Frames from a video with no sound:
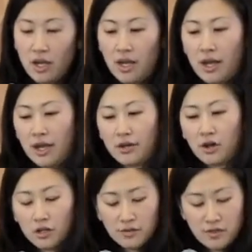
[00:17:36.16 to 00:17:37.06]
and
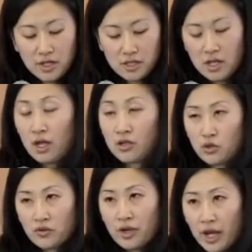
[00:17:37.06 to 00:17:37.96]
all of this
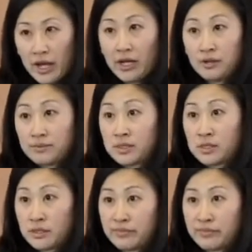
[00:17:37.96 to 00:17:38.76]
sort of helps